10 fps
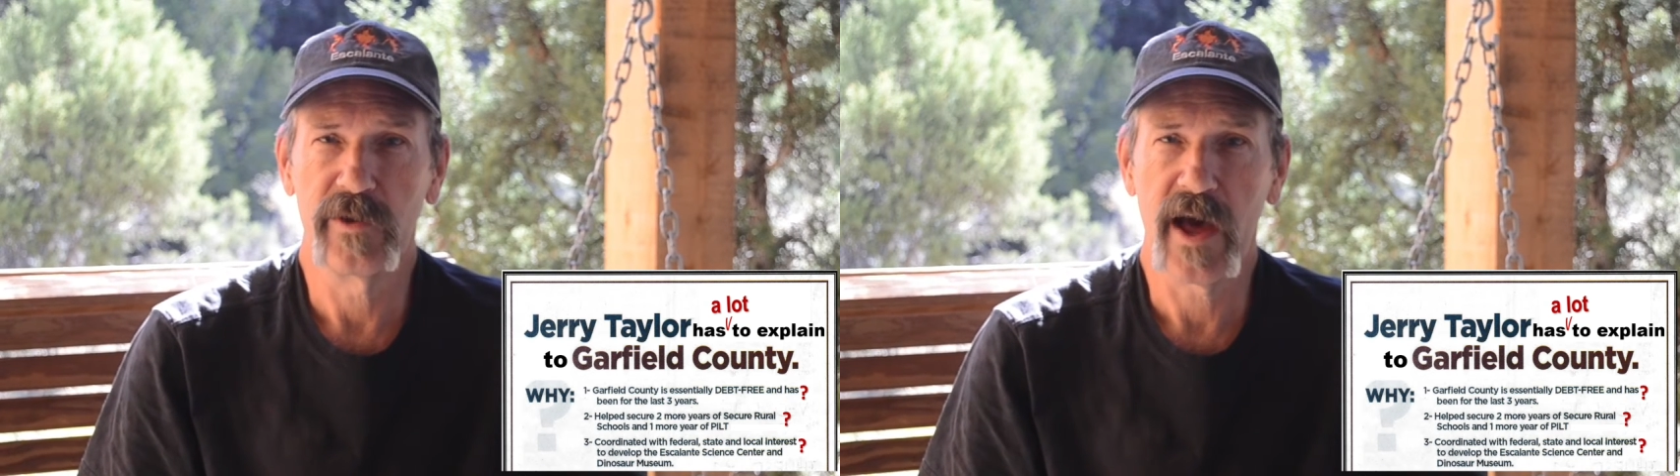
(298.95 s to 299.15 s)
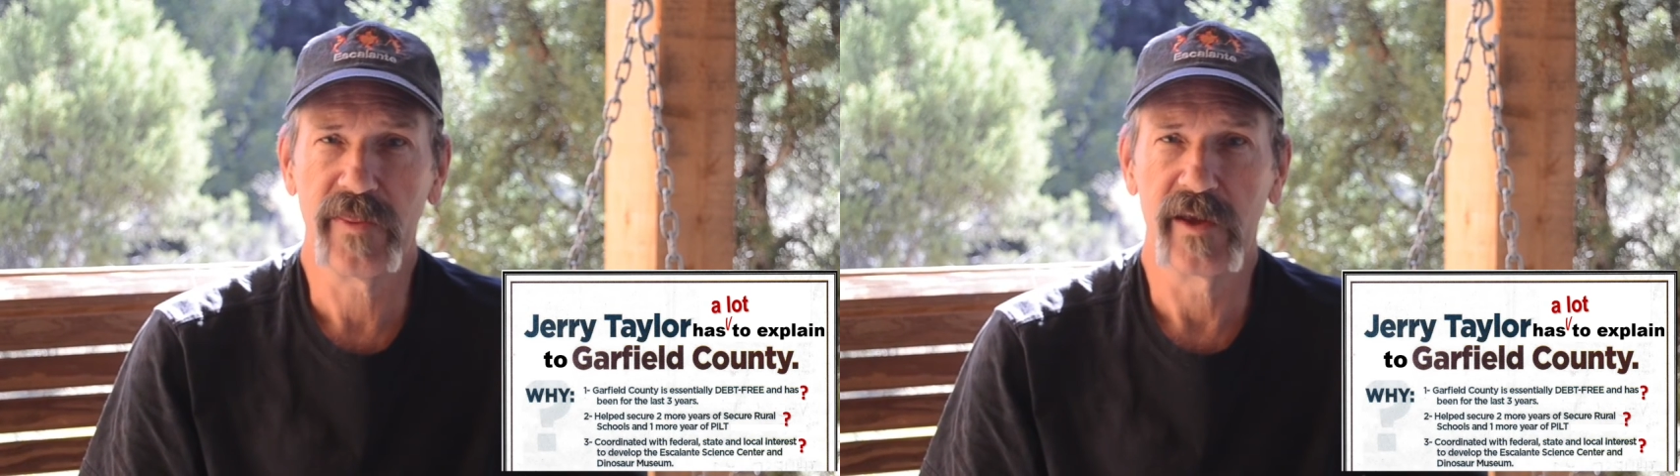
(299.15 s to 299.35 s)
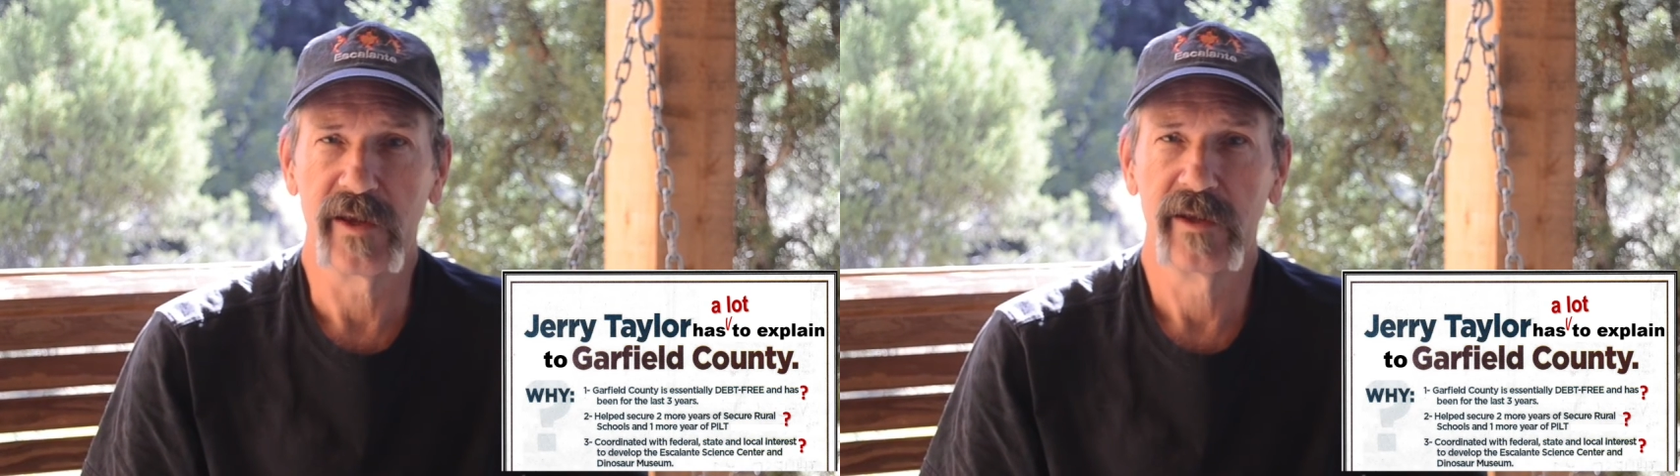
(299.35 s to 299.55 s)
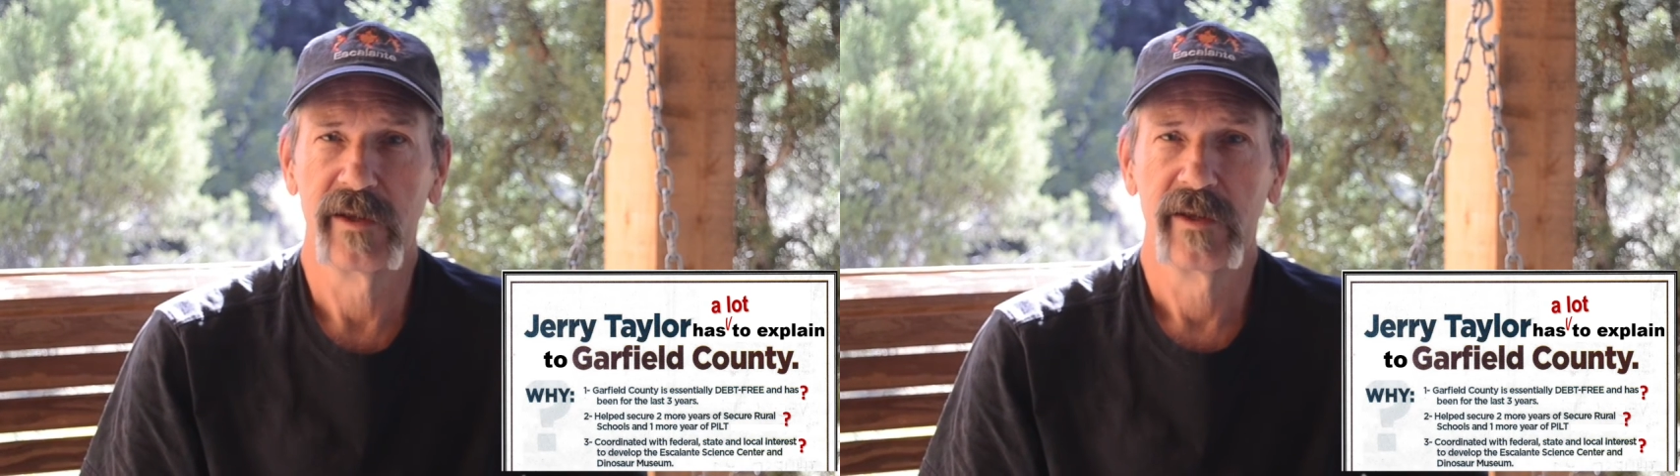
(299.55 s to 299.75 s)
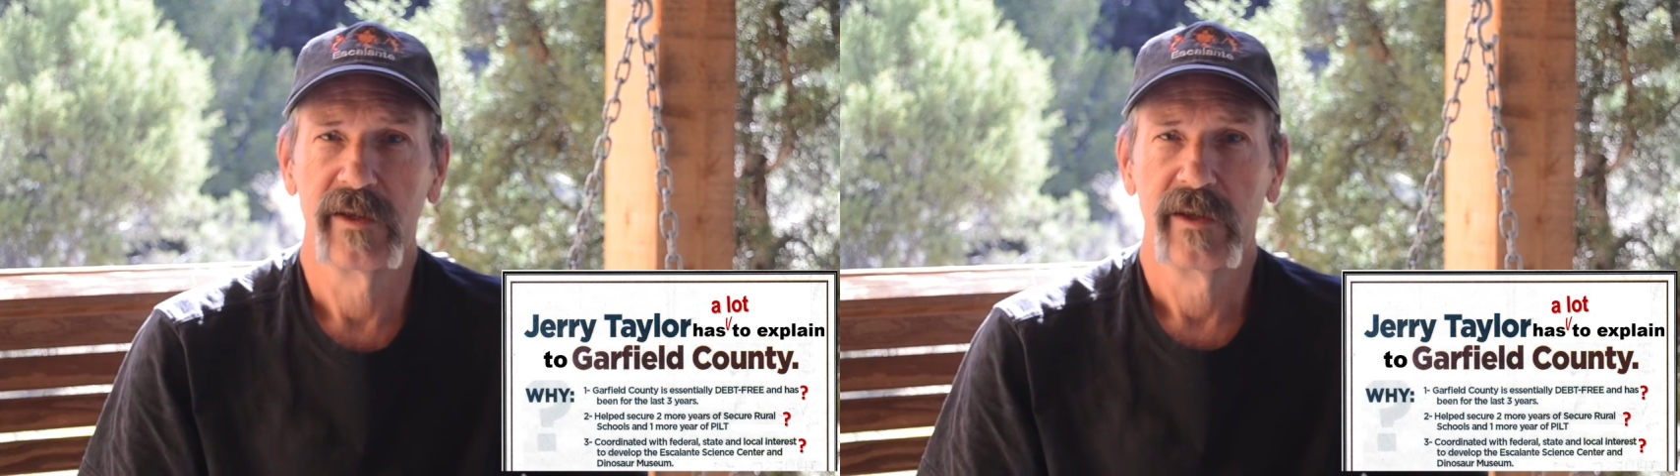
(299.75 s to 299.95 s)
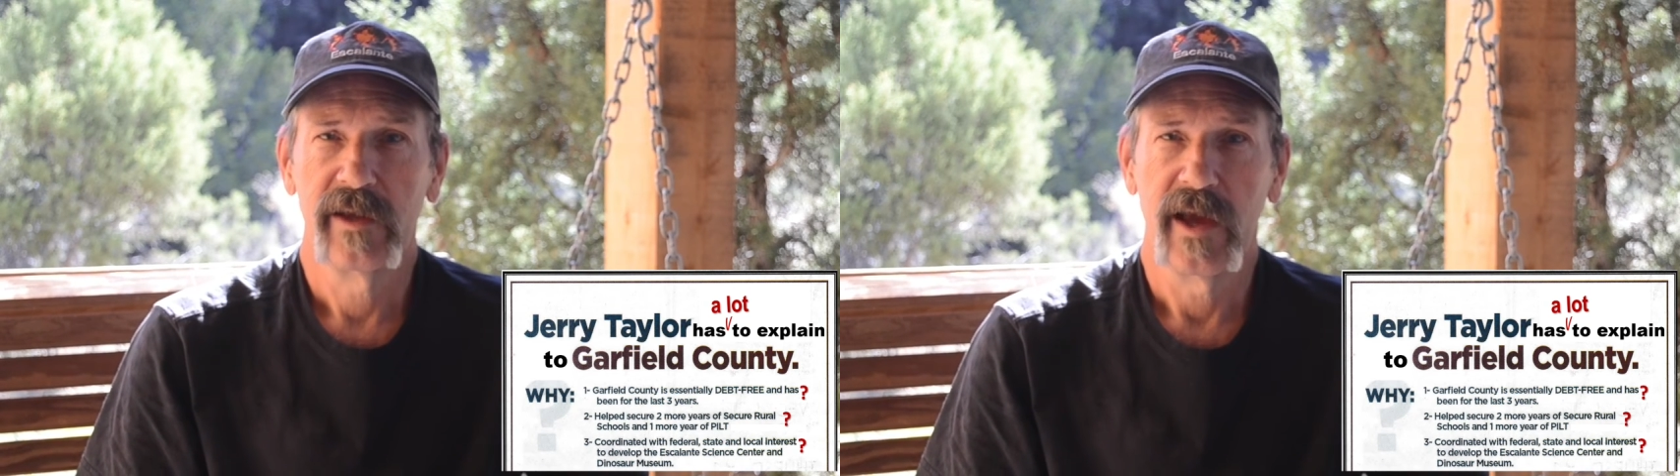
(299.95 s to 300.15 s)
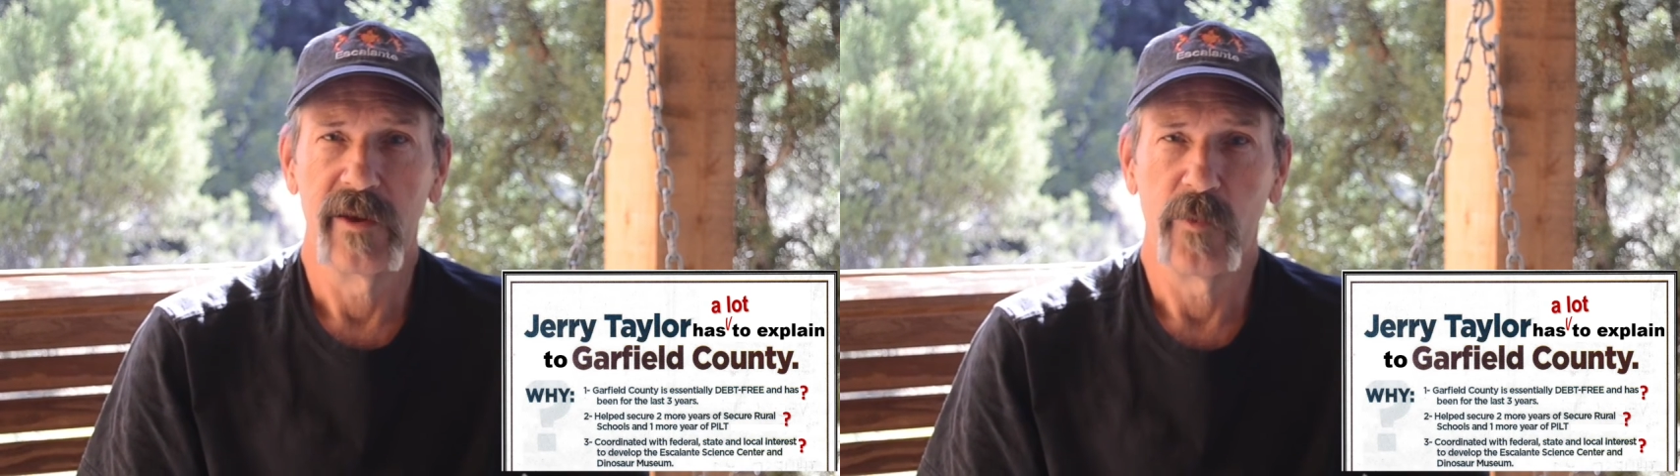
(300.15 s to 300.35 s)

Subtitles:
nothing, and